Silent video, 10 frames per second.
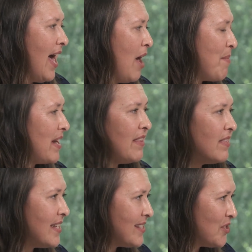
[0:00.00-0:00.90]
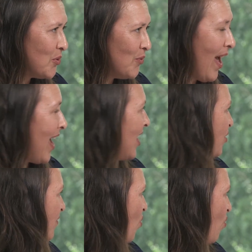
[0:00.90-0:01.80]
And in this sort of
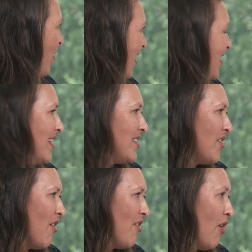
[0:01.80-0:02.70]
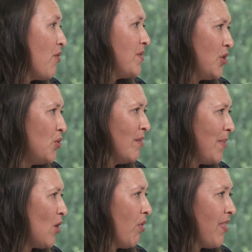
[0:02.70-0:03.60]
age of noise, it's those who can
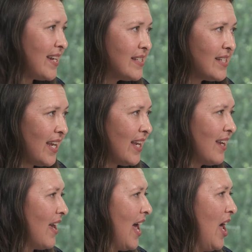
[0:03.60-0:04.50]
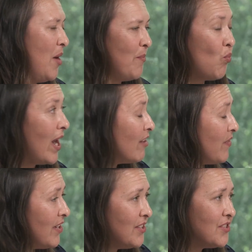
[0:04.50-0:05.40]
be authentic,
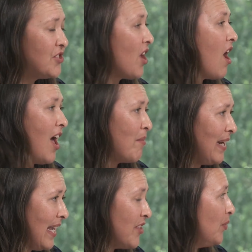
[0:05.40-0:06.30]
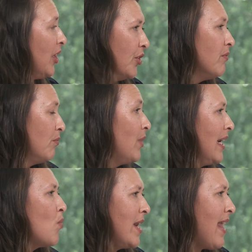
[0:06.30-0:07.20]
relevant, timely, that are going to
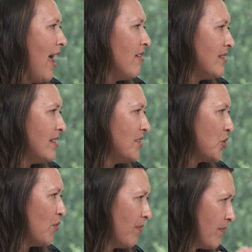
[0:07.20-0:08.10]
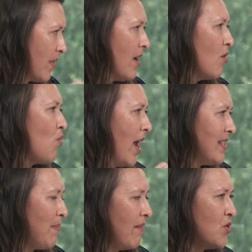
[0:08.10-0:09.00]
really win out and sort of
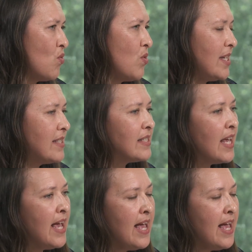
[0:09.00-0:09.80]
raise above the noise.